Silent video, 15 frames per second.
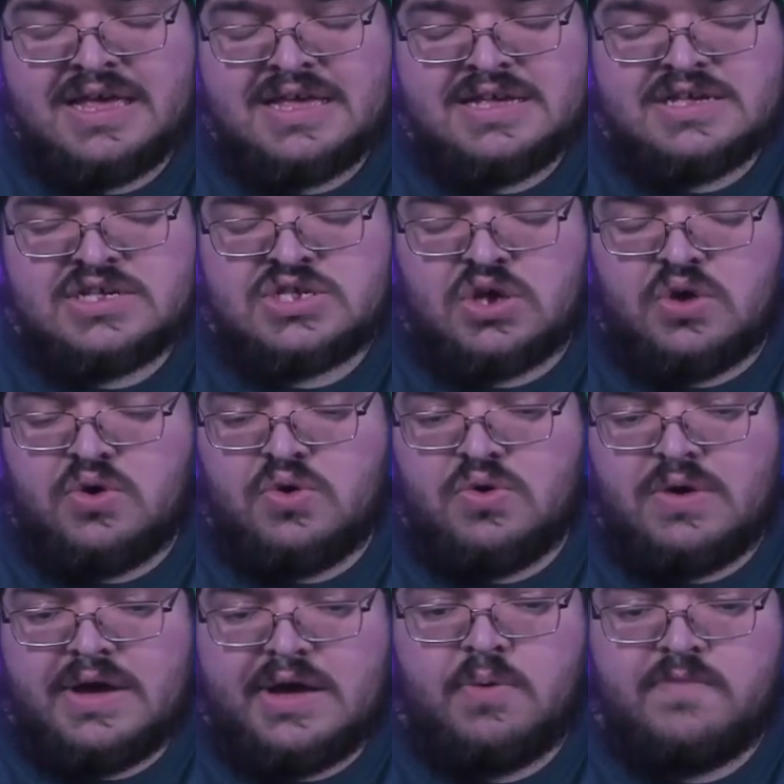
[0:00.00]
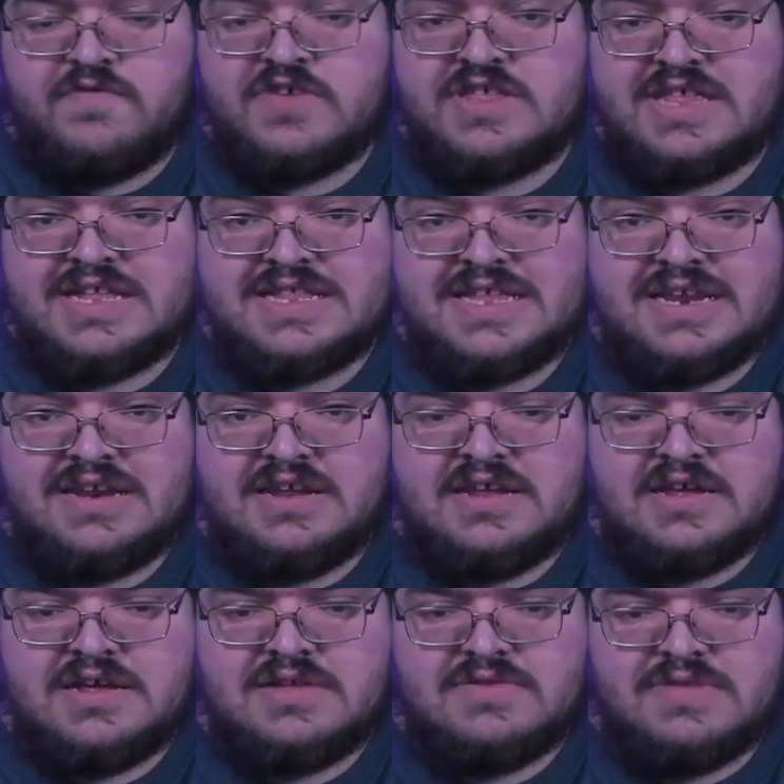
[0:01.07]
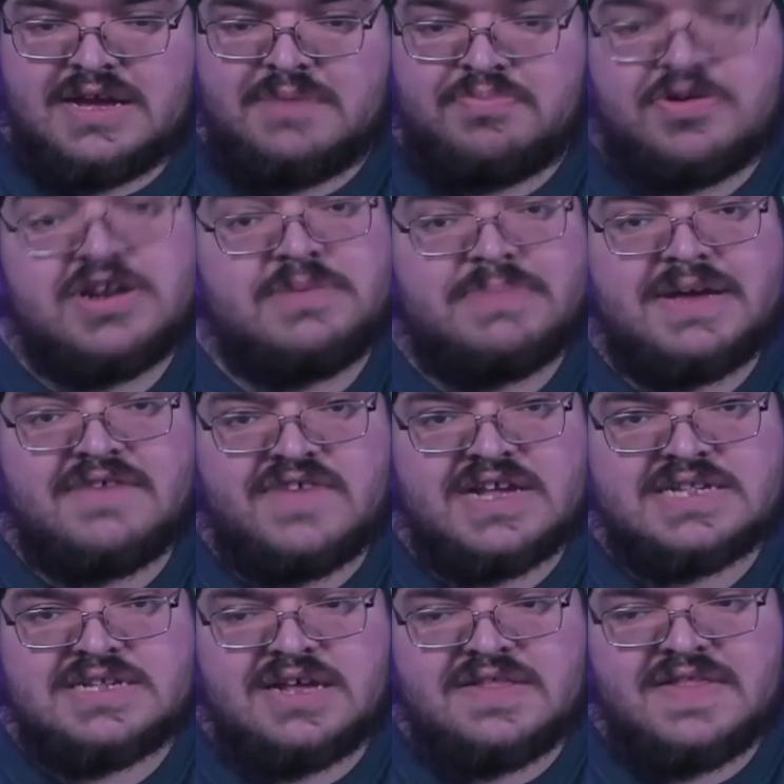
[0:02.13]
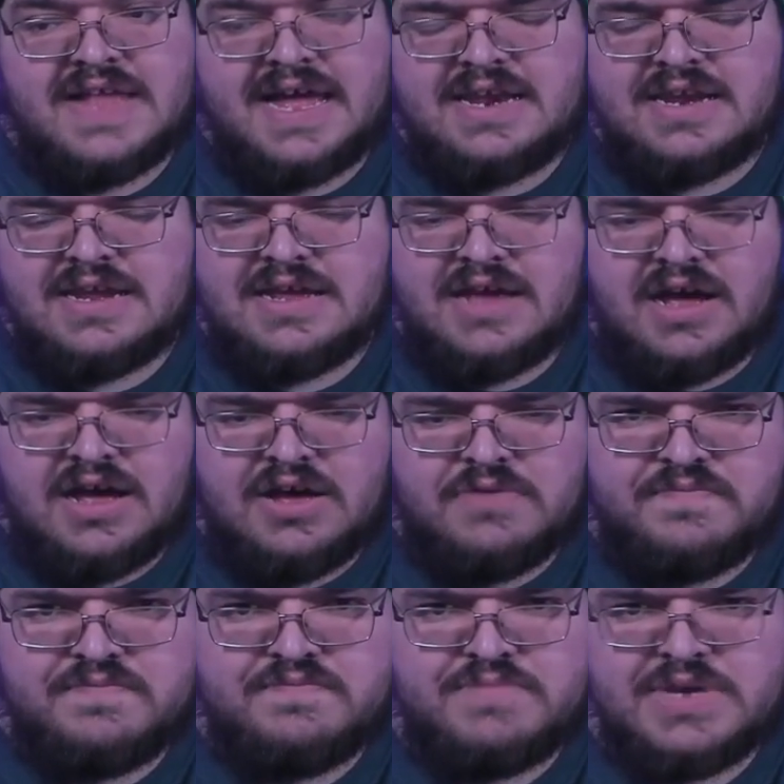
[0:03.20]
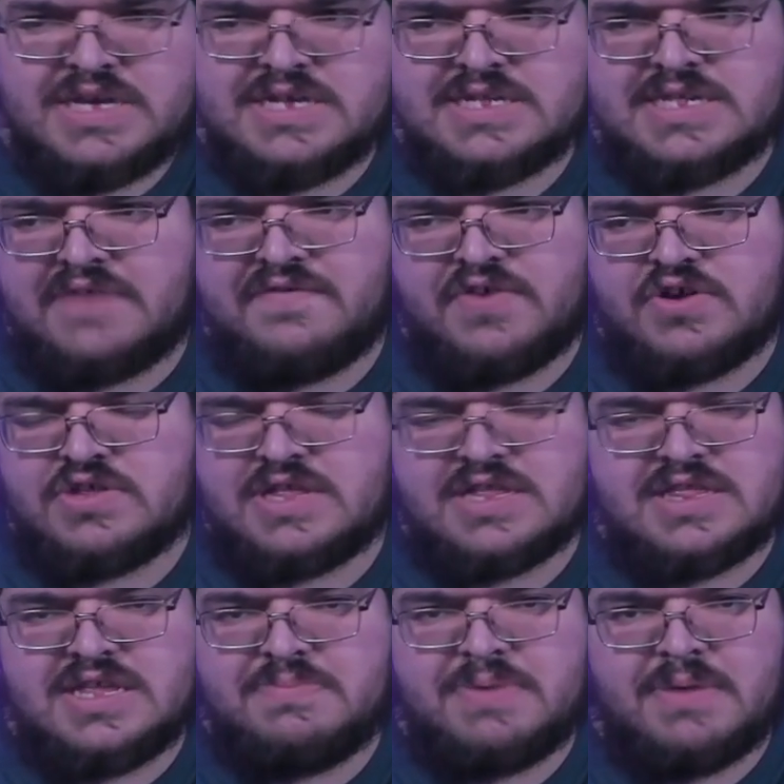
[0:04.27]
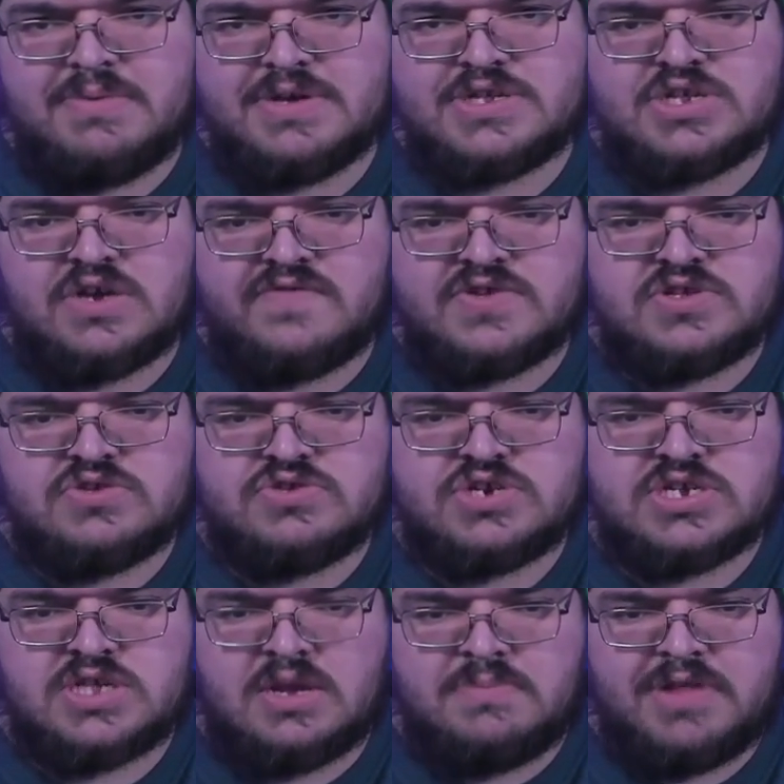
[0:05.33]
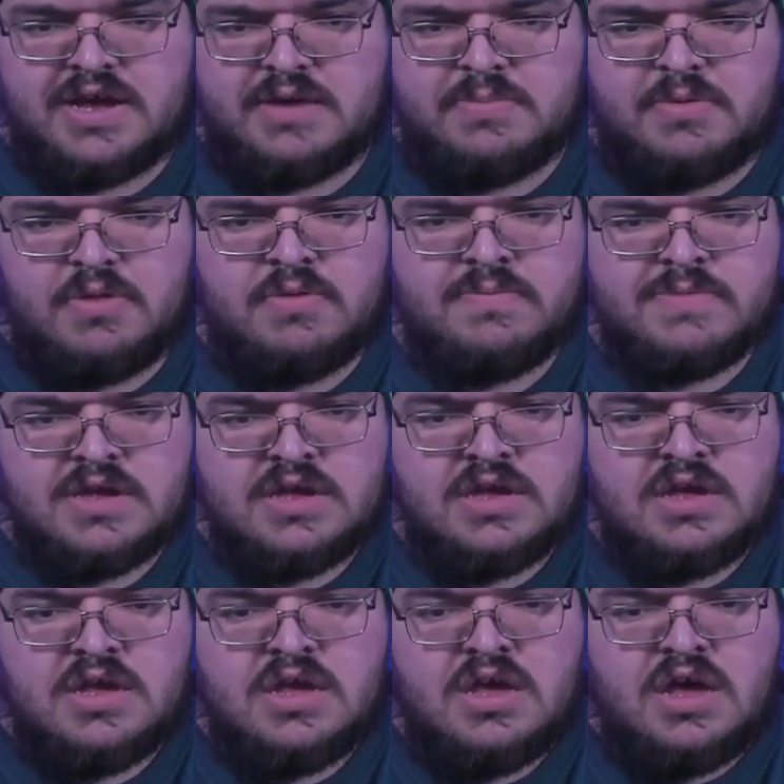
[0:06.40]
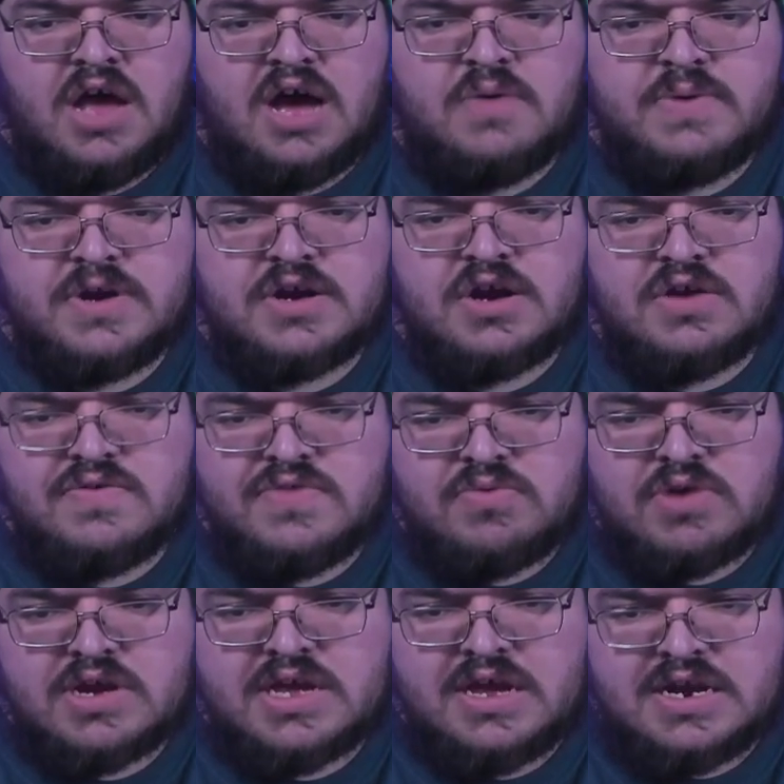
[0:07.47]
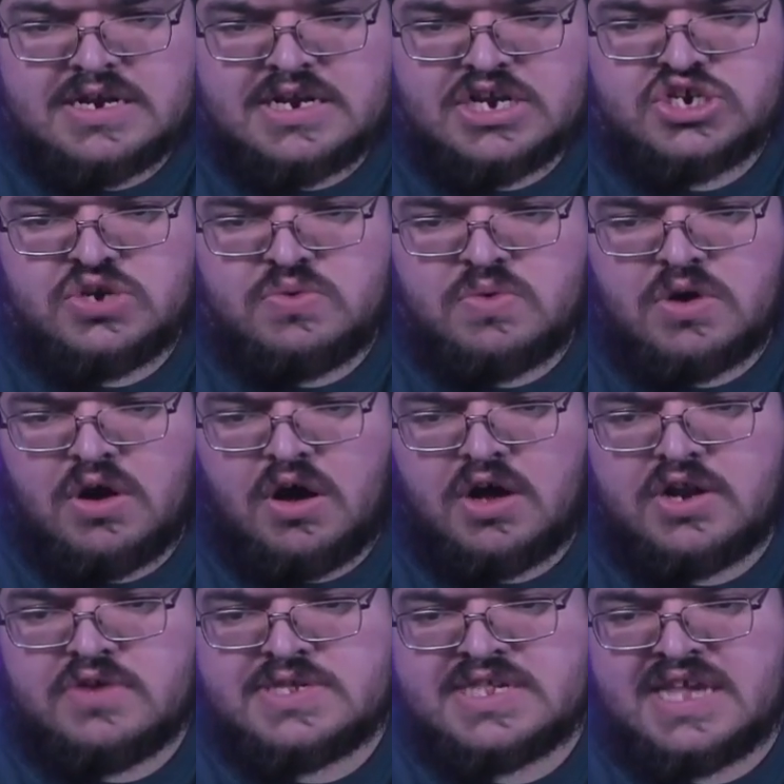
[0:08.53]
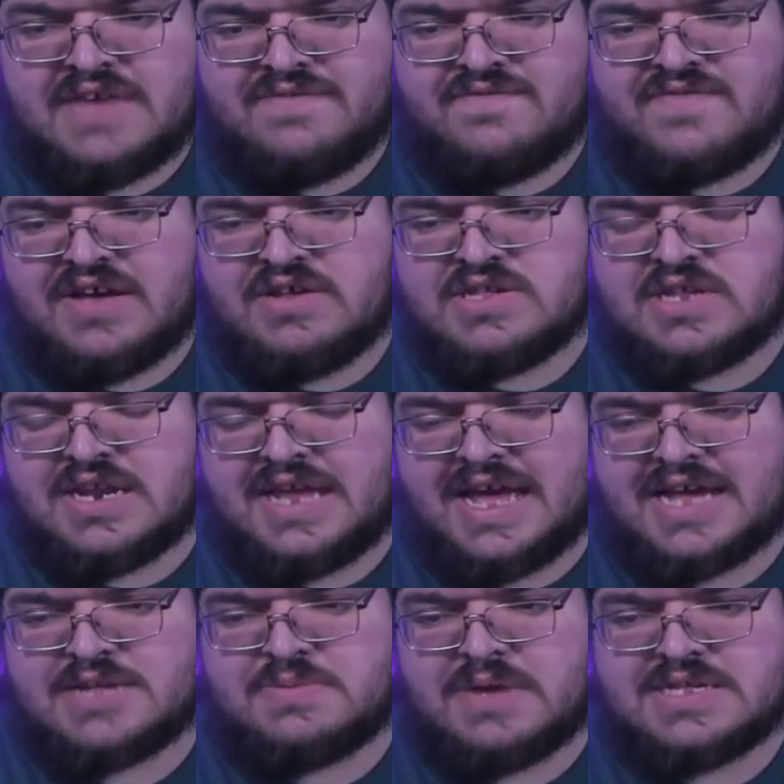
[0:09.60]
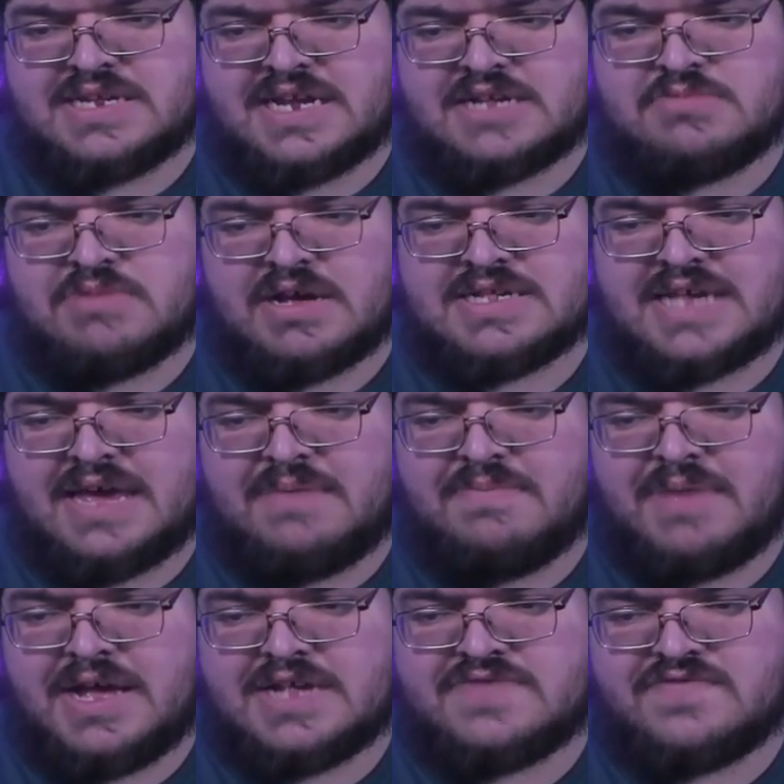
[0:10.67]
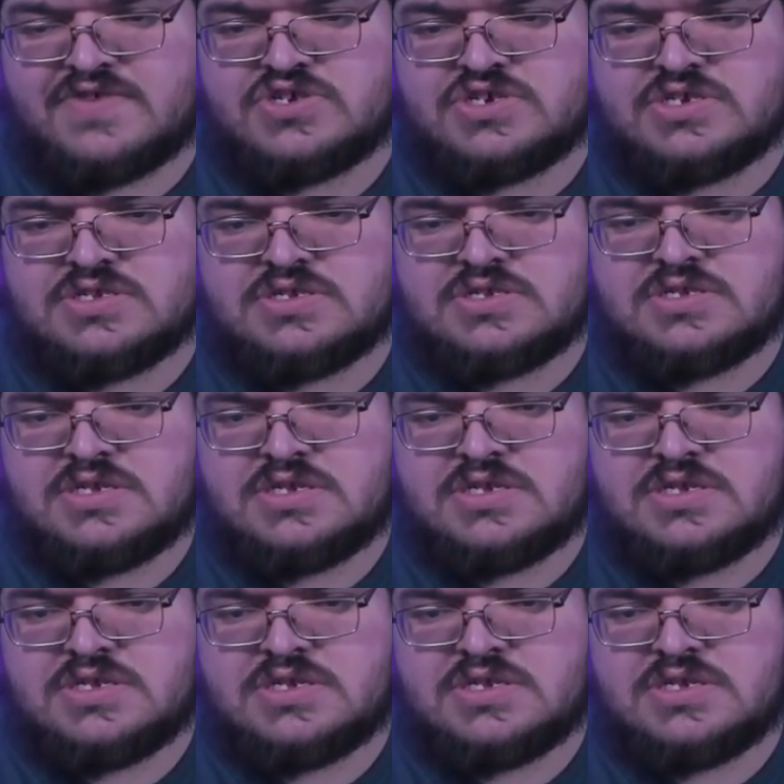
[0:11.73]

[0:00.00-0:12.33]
So hopefully they did like a pretty big fix on that, because I've heard that the public servers are just unplayable. We are currently working on an issue where autosave fails on the Xbox and Xbox Game Pass version.